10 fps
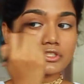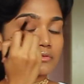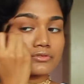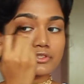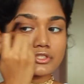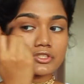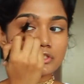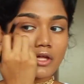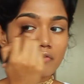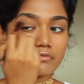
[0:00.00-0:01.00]
Also
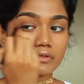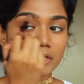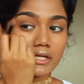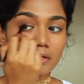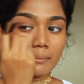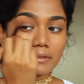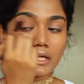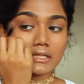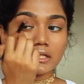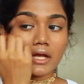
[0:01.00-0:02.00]
just softly
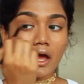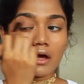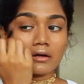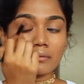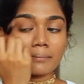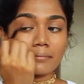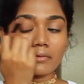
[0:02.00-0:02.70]
blend it out